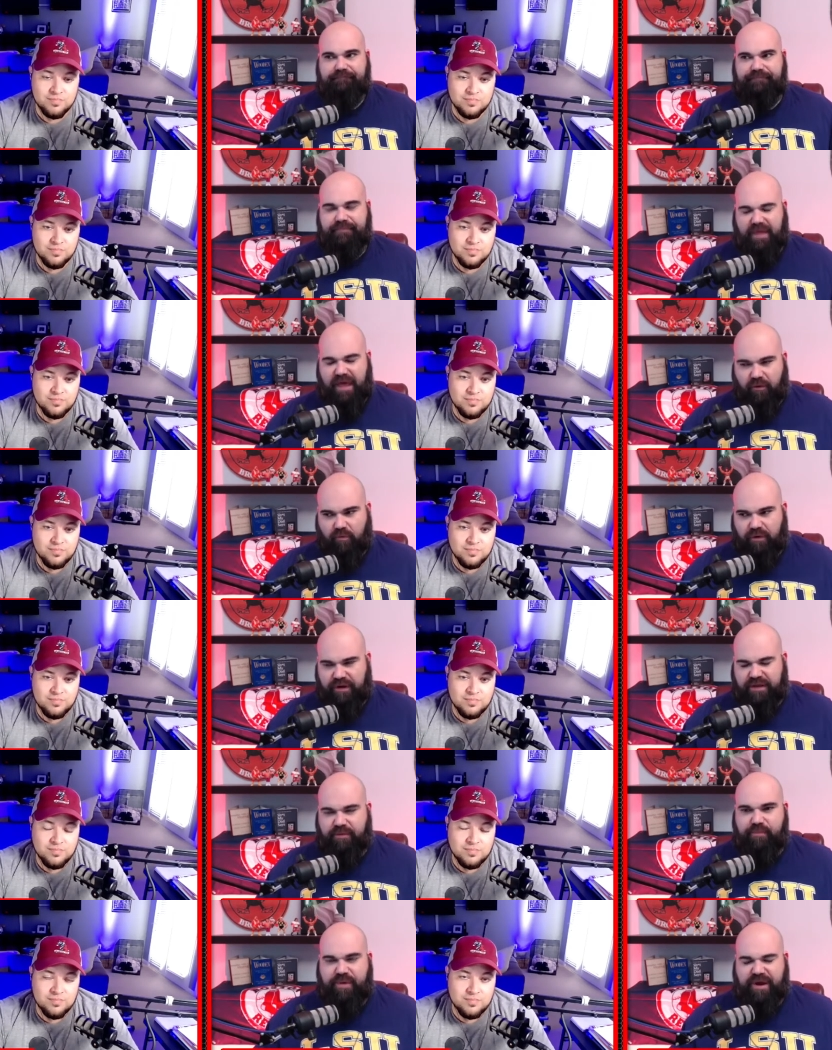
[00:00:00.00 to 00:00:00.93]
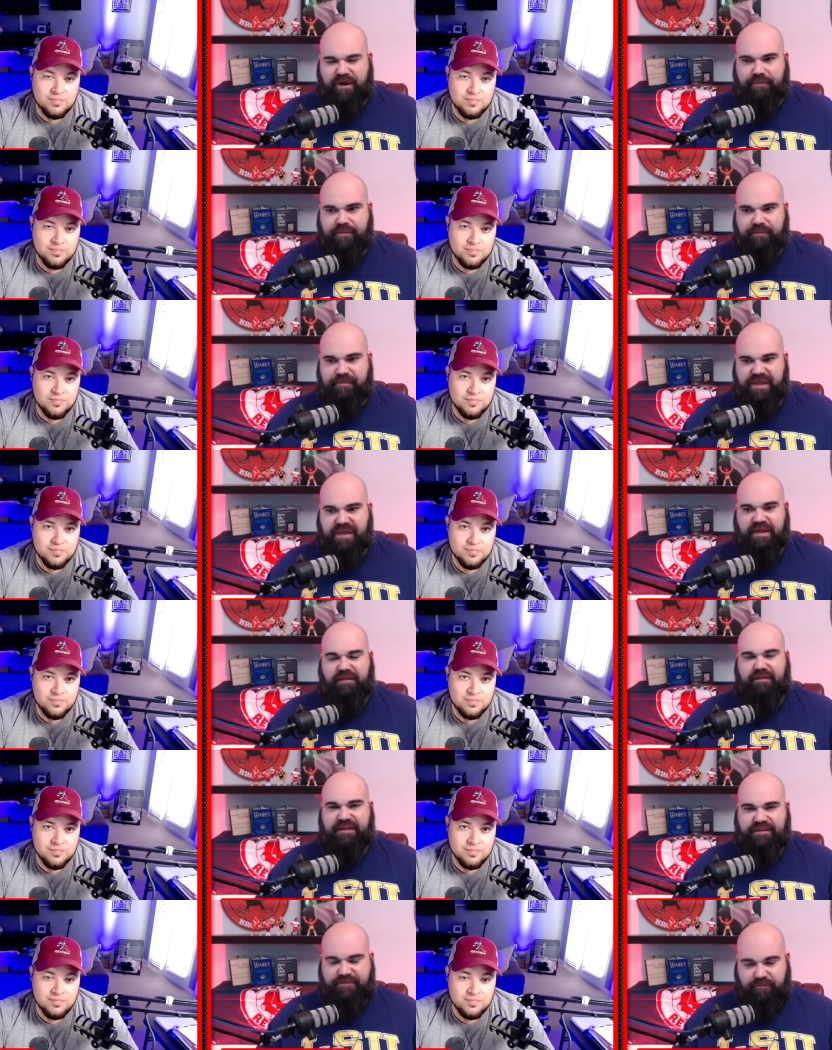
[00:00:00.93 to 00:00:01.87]
Speaker 1: I don't want to compare him
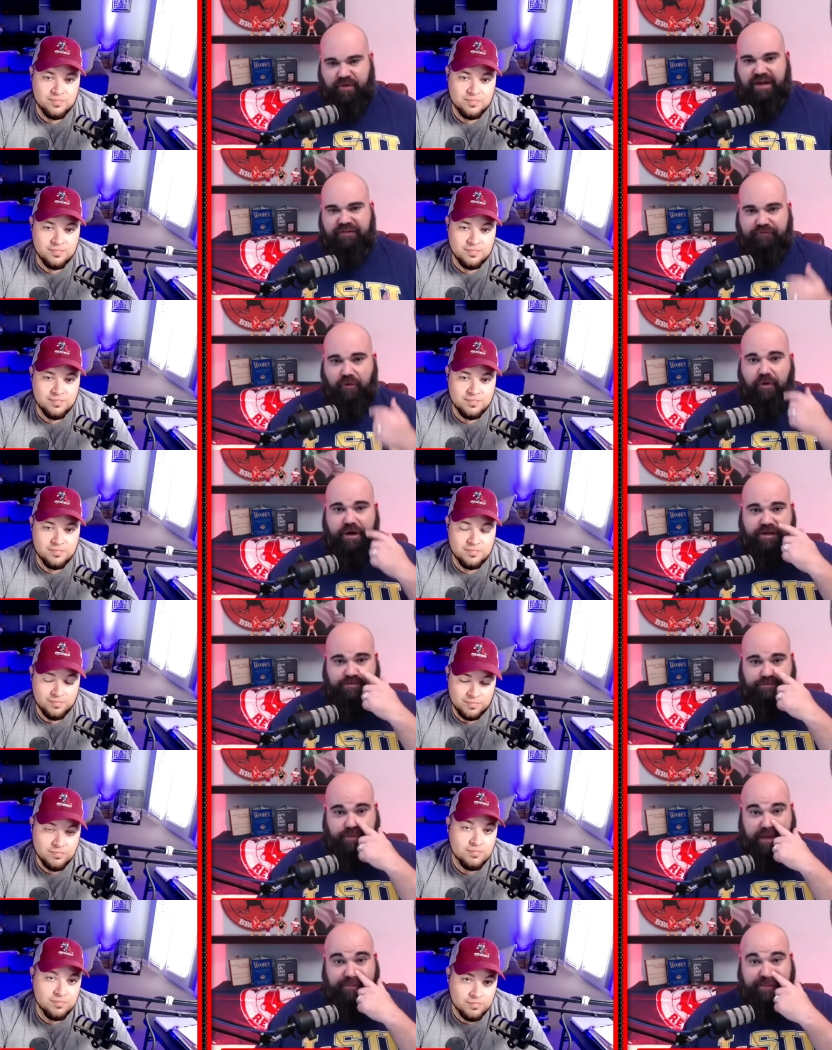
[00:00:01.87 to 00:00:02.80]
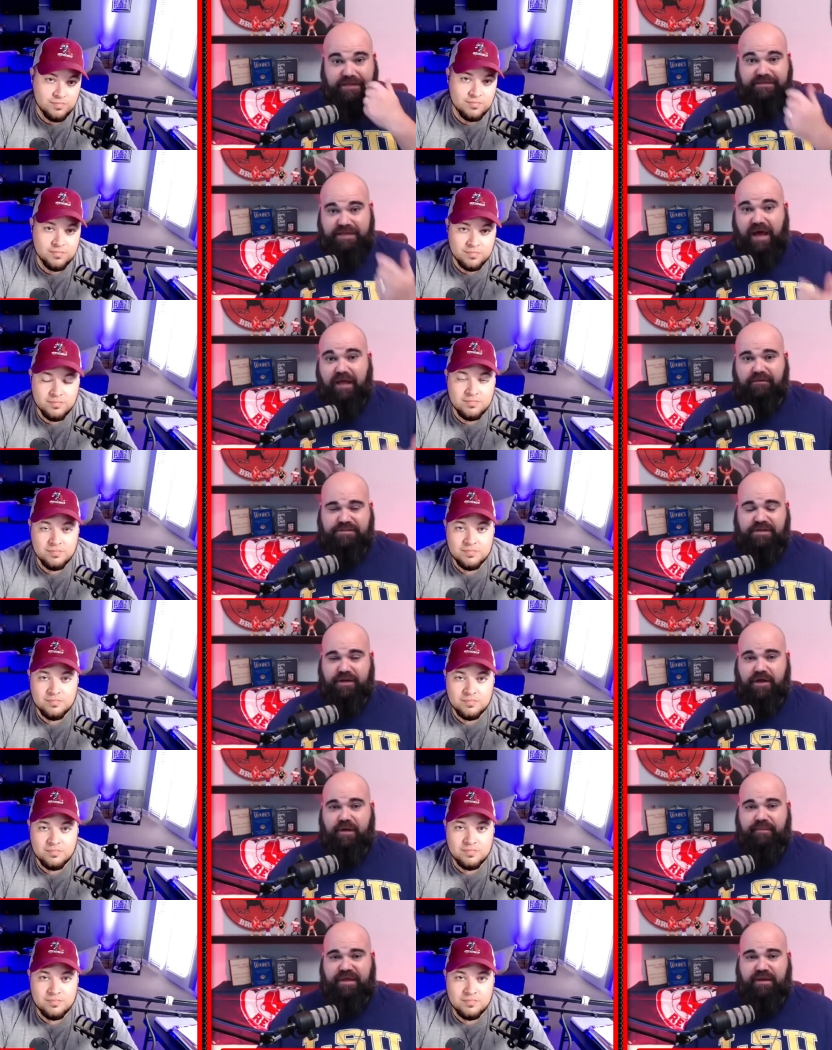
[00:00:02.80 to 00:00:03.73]
immediately to Brian Flores, but I think Saleh's going to
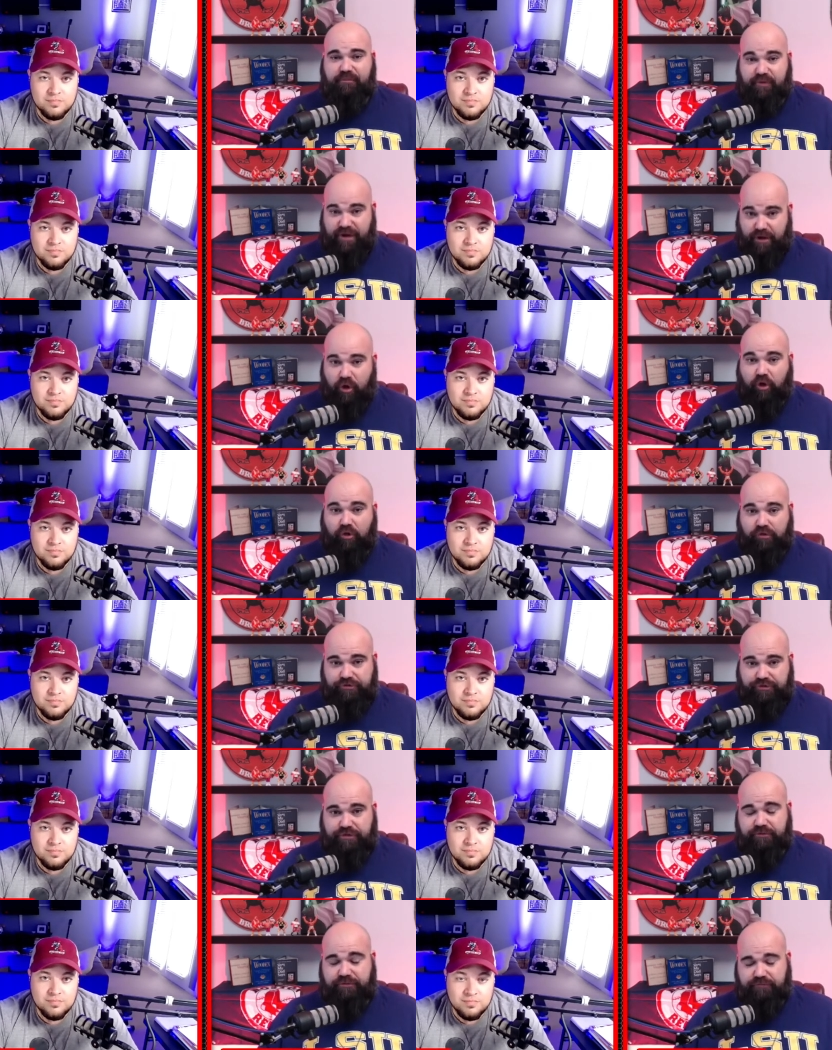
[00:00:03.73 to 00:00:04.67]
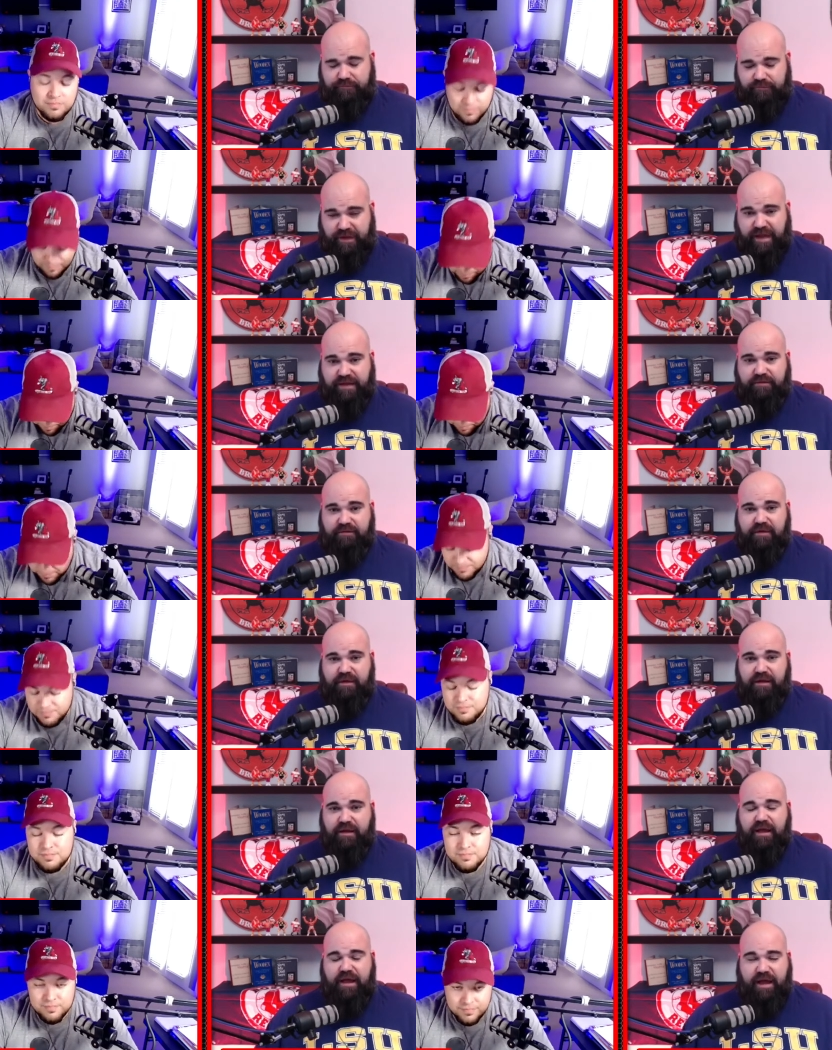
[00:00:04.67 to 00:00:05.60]
come in and bring a culture. Okay.
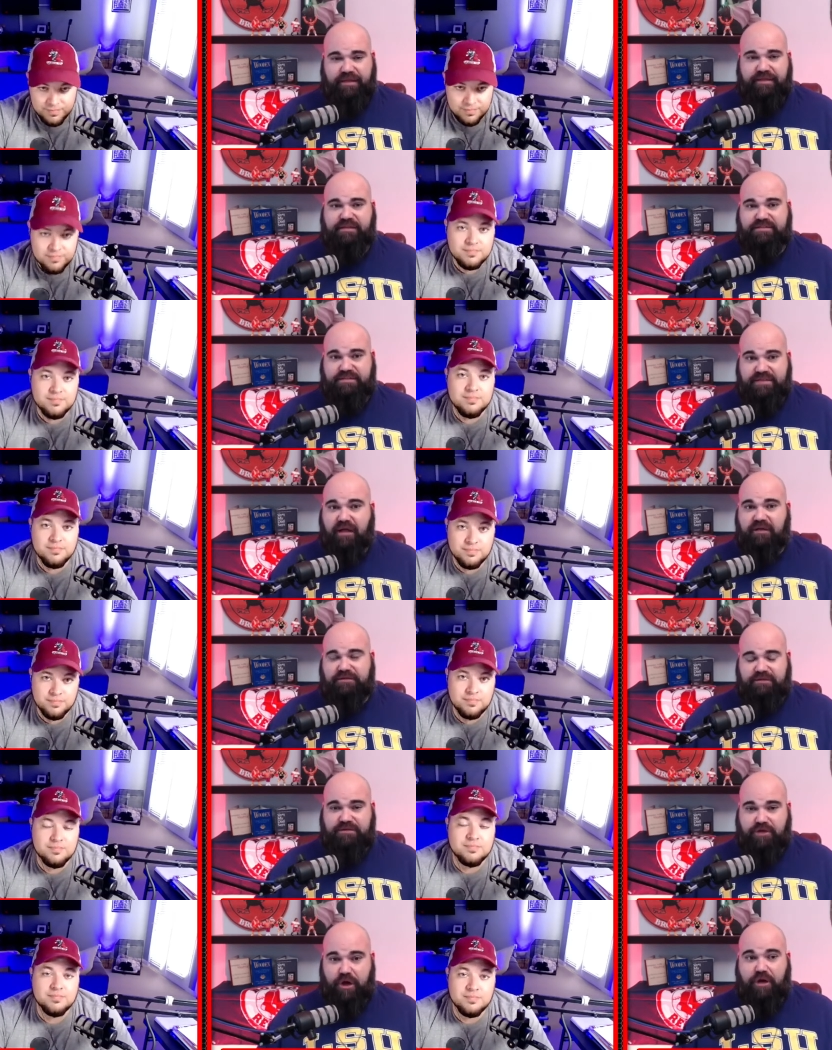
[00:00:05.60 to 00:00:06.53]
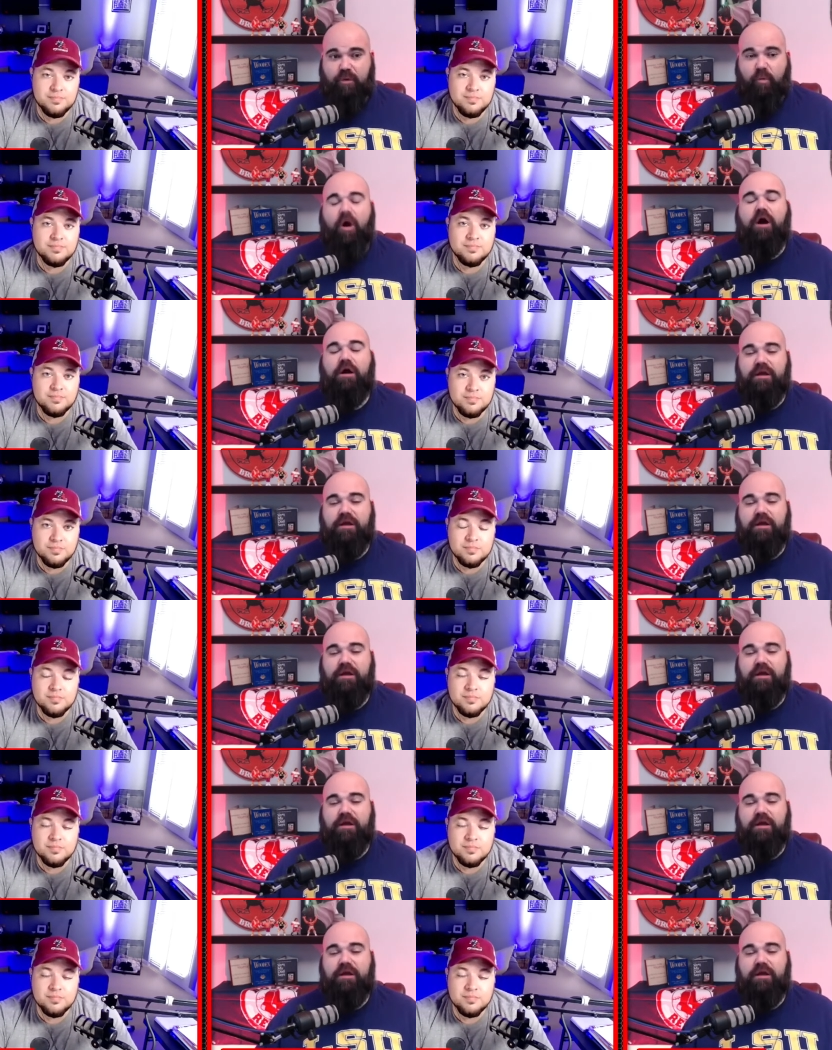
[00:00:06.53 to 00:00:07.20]
I think Solis is going to walk in.